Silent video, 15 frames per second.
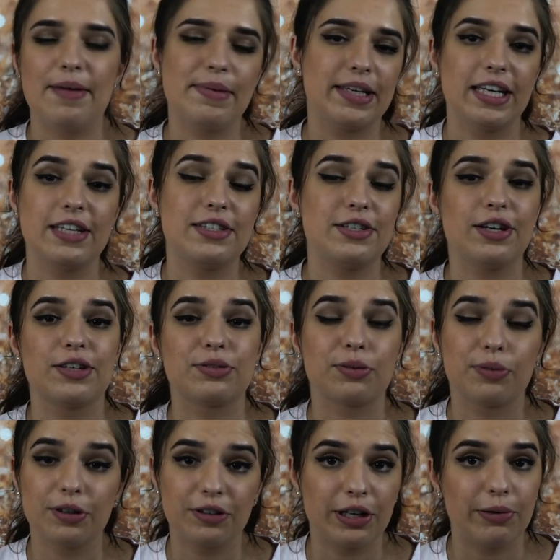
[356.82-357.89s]
In case you guys were
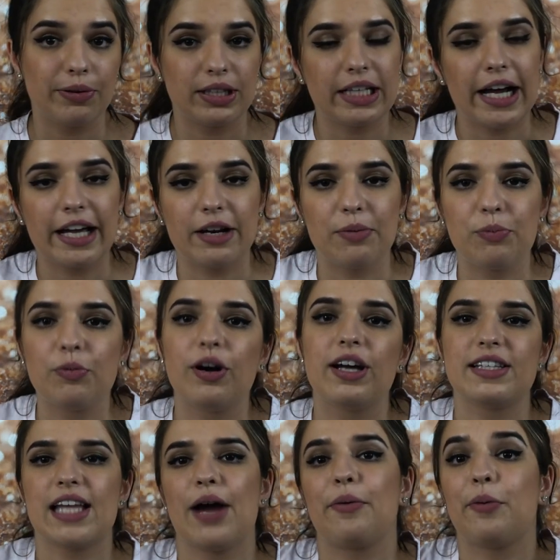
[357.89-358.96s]
wondering what the item
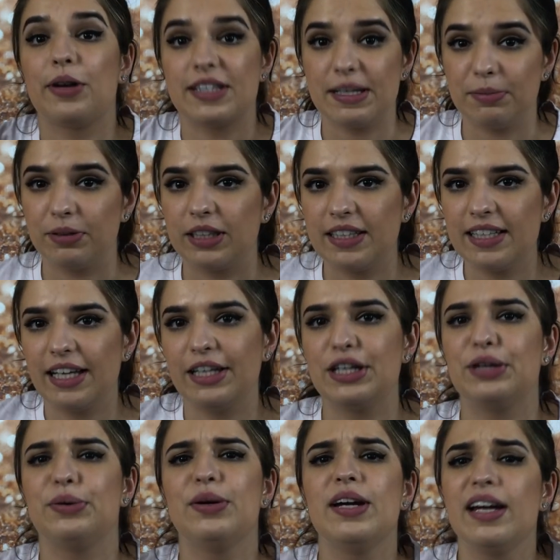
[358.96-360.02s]
was, I was able to tell
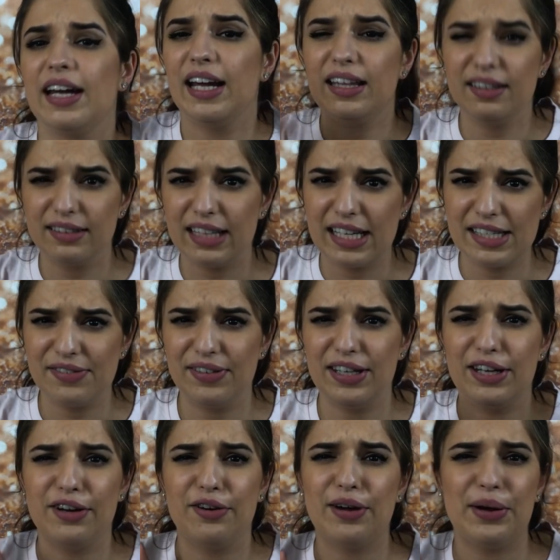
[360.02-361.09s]
you. In the last
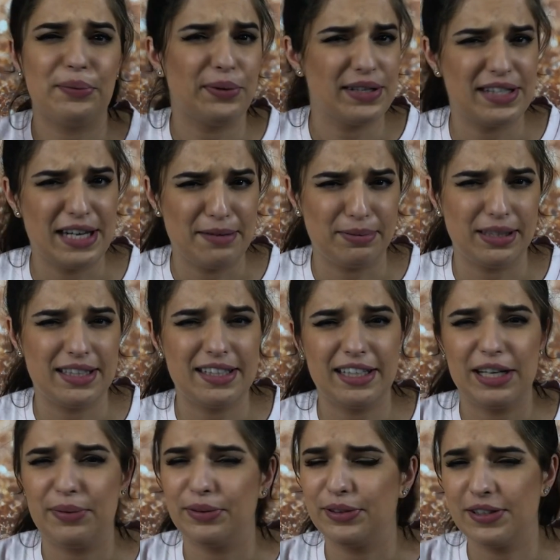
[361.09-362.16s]
video, I wasn't able to tell
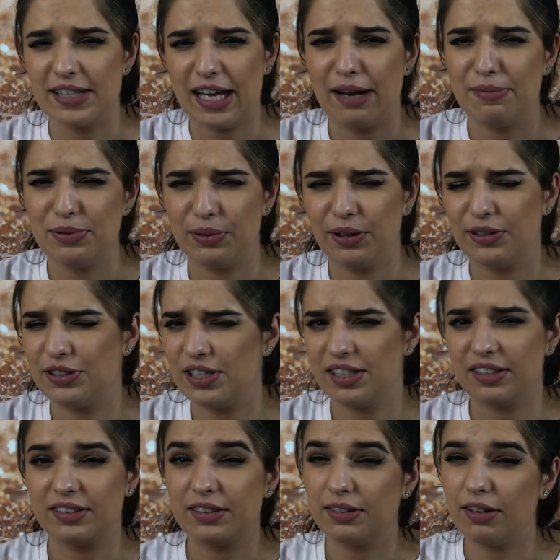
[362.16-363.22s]
you what those items were. It was just
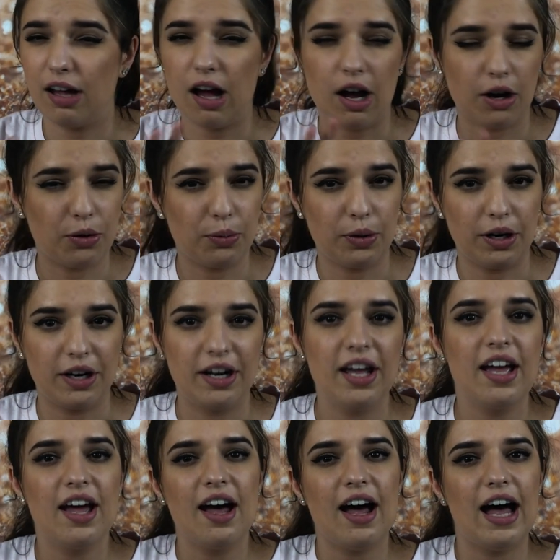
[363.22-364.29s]
a little awkward.
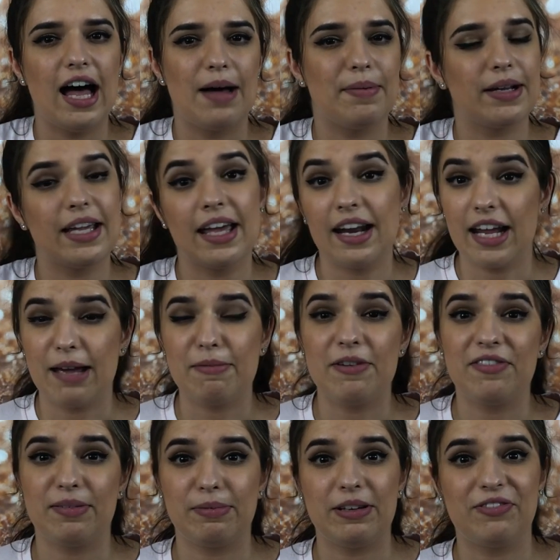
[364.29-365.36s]
Again, I am a
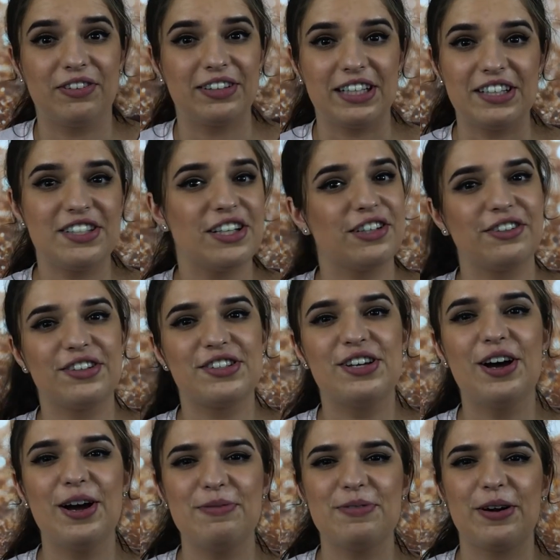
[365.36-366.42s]
family-friendly channel, so
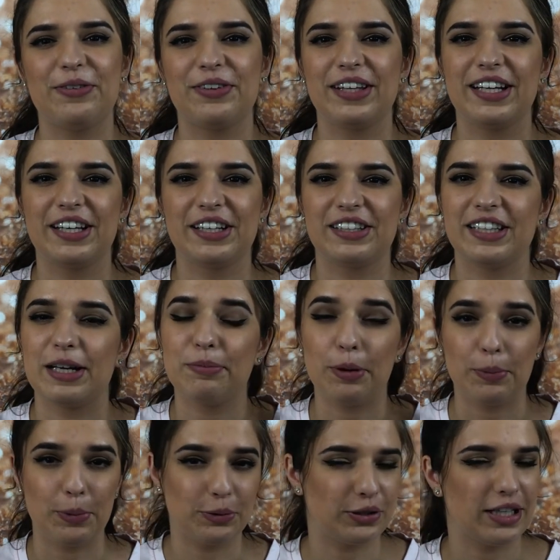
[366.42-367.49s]
I'm not really gonna like
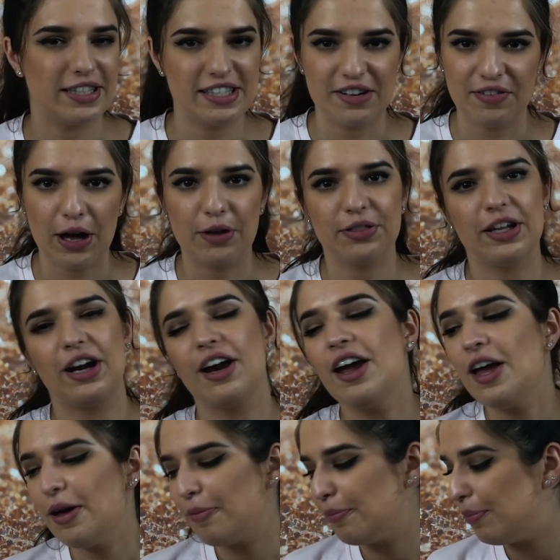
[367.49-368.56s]
promote that stuff out there.
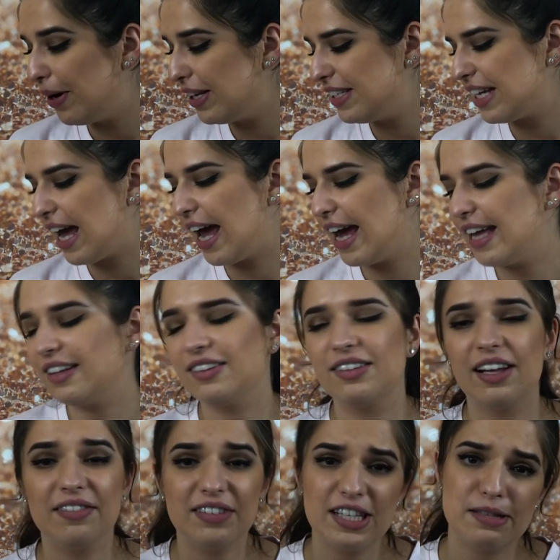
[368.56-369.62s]
But I
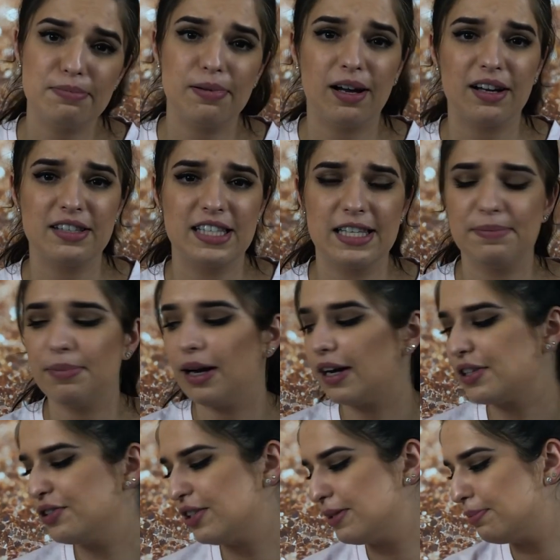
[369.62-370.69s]
love this box. This
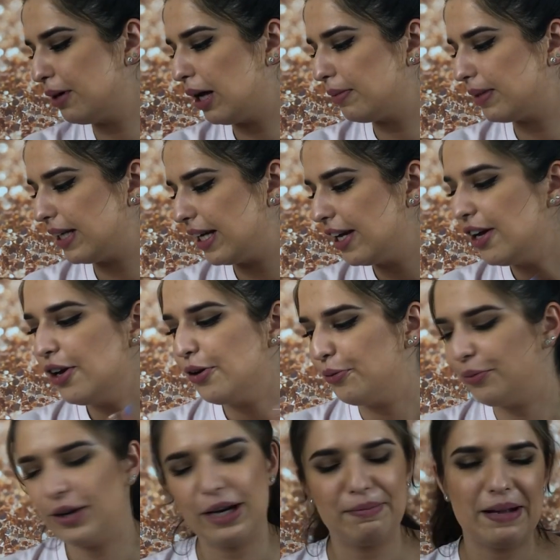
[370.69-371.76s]
box was probably
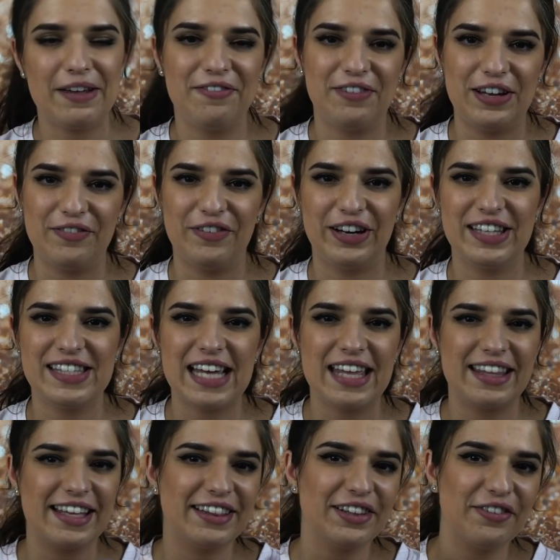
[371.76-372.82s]
one of my favorites. I
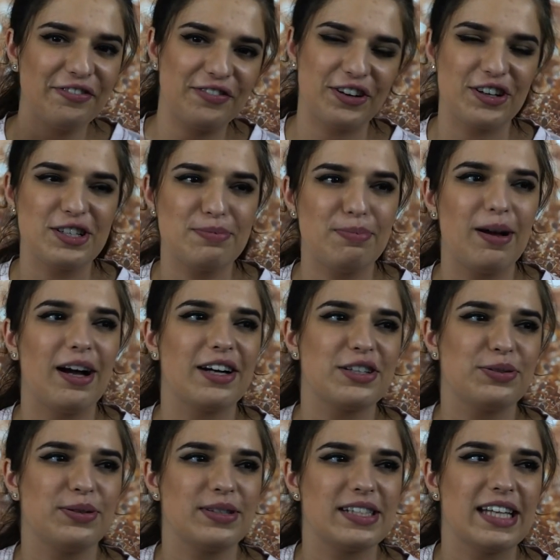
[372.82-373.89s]
think the first
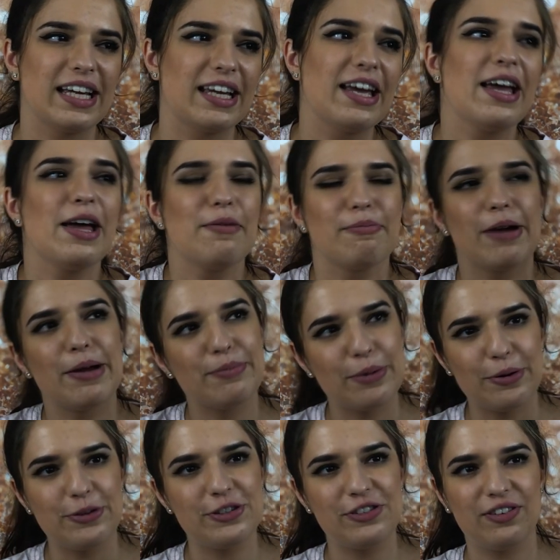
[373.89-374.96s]
box was like my
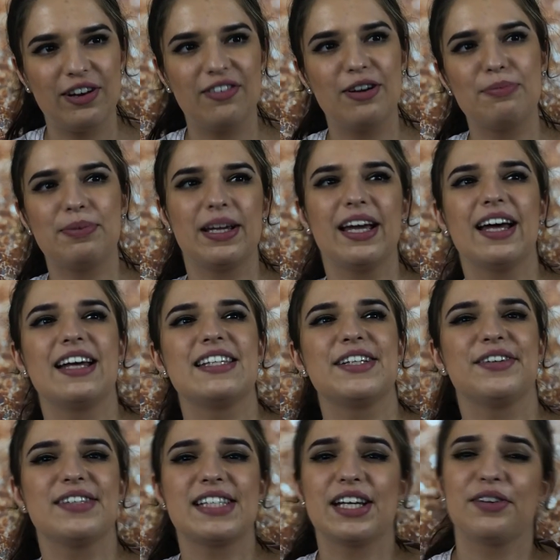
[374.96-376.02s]
most favorite because it
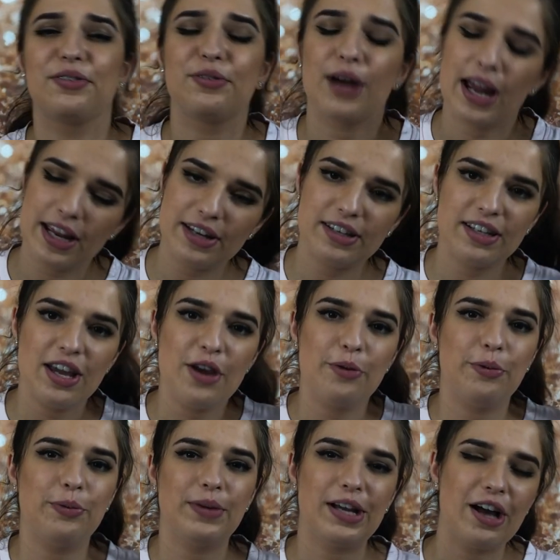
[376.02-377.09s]
was like right
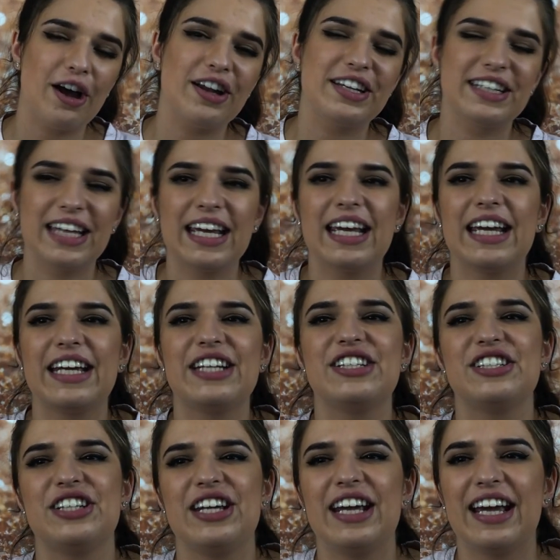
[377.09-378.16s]
when we got
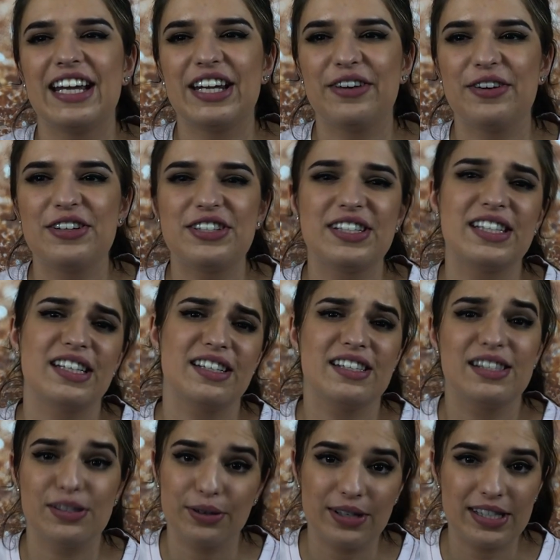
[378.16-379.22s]
engaged, and it was just like
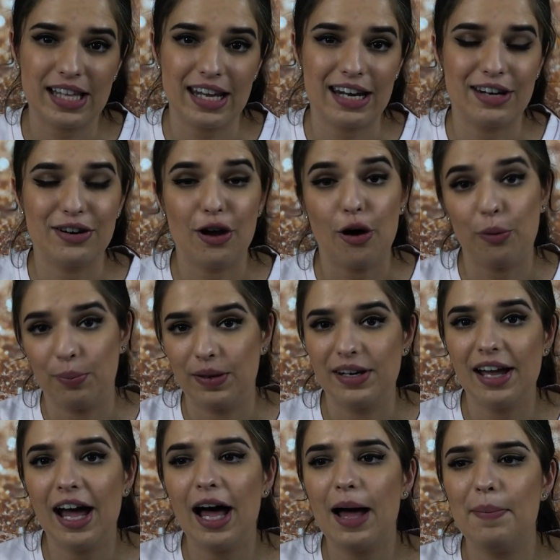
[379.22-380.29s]
so exciting to open
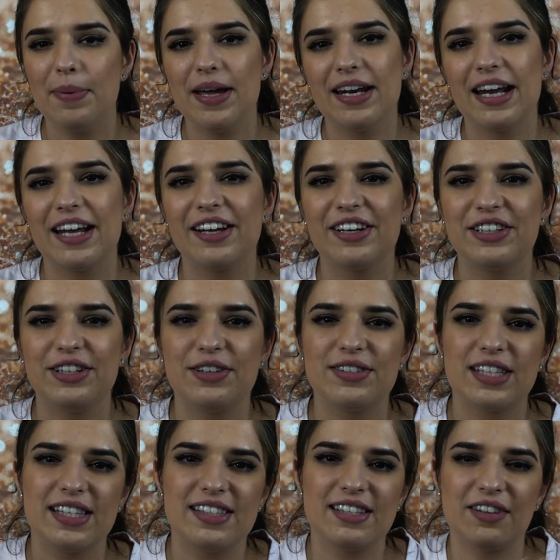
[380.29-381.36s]
up, and I could use
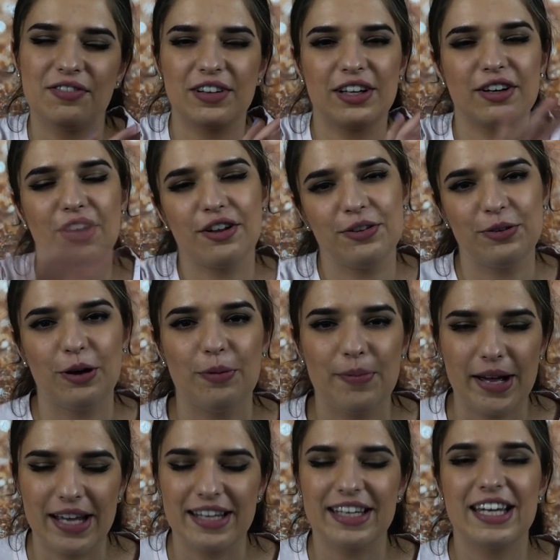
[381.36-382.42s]
that stuff like all throughout
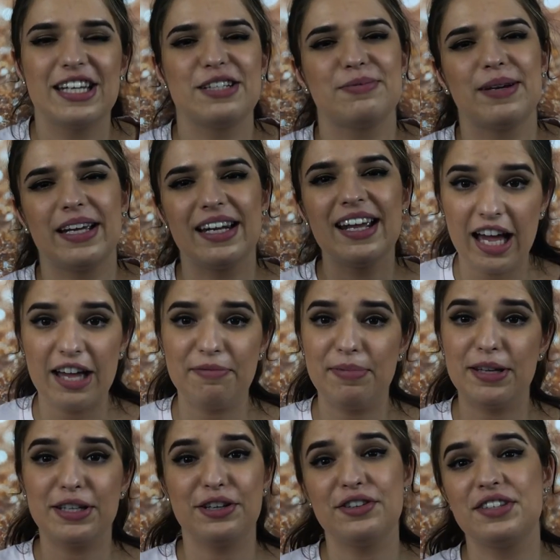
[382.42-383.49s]
my engagement. I've
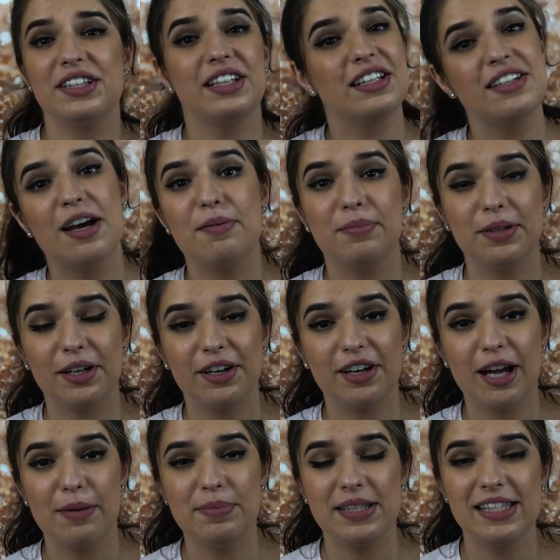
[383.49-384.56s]
been using the tumbler
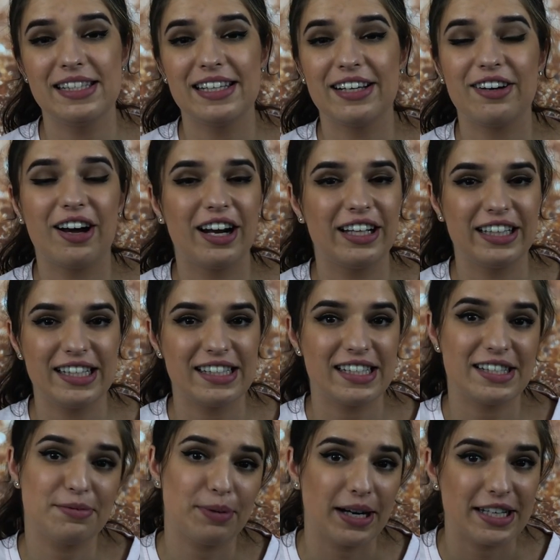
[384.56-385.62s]
cup since I got it that
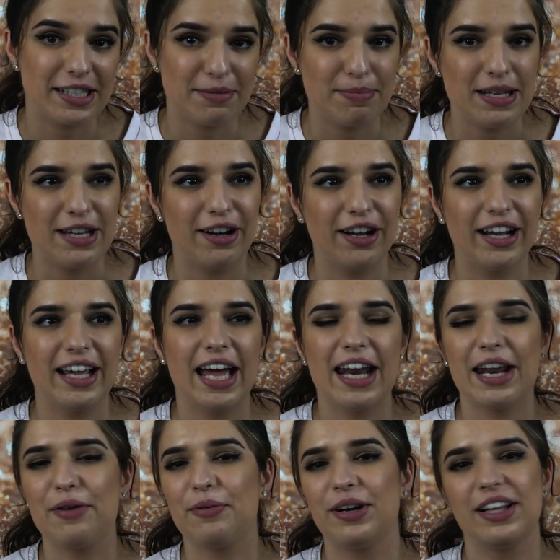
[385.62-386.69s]
says bride to be on it,
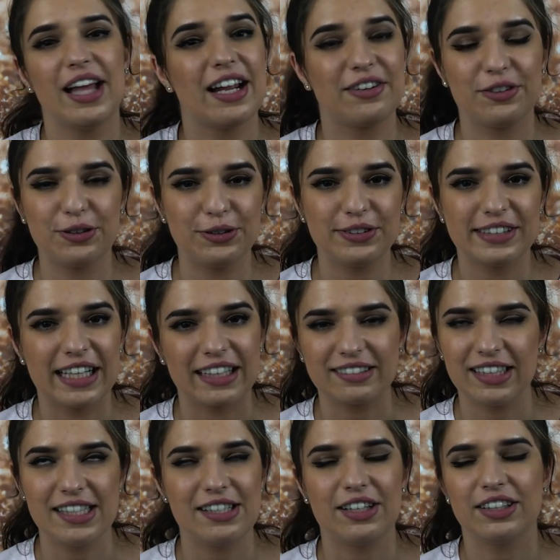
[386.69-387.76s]
and I wear that gold
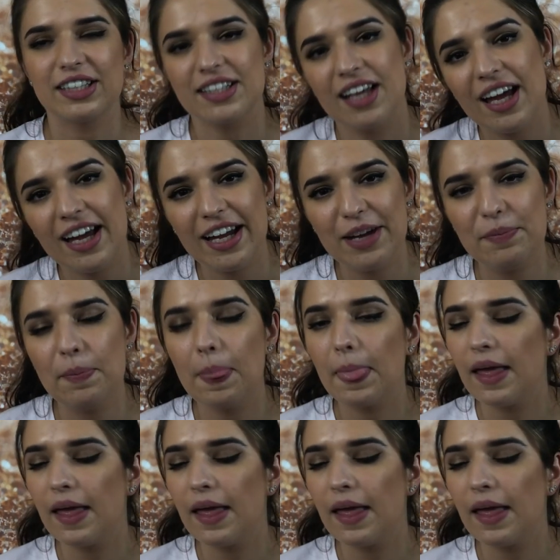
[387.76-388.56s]
necklace all the time.